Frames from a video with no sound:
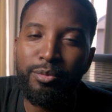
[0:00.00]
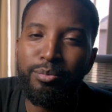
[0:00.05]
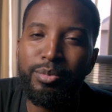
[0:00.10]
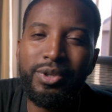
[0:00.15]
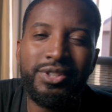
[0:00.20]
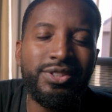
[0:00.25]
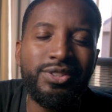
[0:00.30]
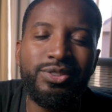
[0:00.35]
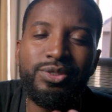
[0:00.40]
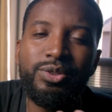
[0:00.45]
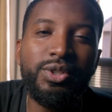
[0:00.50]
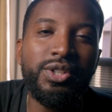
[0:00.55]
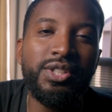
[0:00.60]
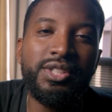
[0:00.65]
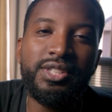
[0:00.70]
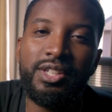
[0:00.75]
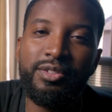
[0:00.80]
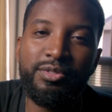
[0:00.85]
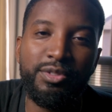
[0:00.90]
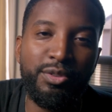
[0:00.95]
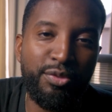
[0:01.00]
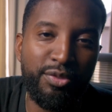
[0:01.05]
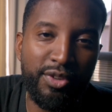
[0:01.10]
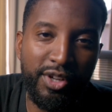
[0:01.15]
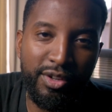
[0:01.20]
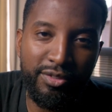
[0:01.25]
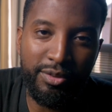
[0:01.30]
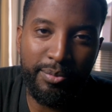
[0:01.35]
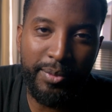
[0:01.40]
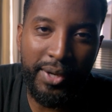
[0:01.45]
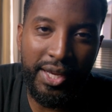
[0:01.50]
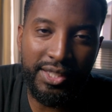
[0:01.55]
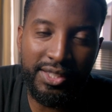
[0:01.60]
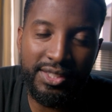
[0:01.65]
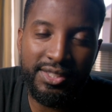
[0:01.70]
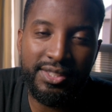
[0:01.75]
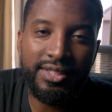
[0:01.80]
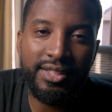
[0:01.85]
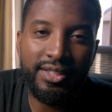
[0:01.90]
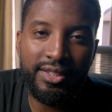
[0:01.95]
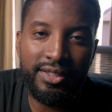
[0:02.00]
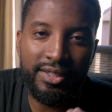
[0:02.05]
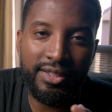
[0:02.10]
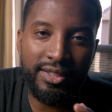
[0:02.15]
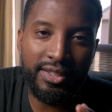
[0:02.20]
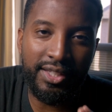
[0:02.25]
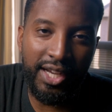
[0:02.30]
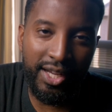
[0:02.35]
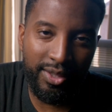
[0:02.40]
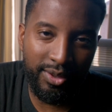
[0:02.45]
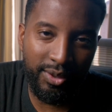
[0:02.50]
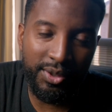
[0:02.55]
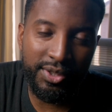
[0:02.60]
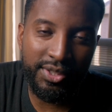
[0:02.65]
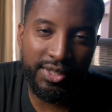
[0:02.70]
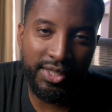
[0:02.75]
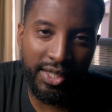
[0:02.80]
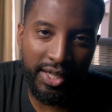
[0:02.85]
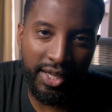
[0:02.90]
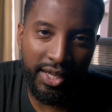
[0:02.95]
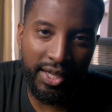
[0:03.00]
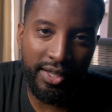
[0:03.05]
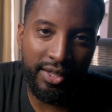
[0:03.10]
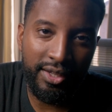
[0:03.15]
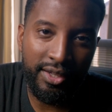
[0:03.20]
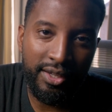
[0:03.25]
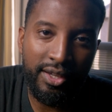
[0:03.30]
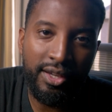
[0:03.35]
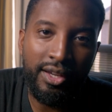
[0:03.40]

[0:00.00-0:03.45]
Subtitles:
But just do yourself the favor, man. Just download it today.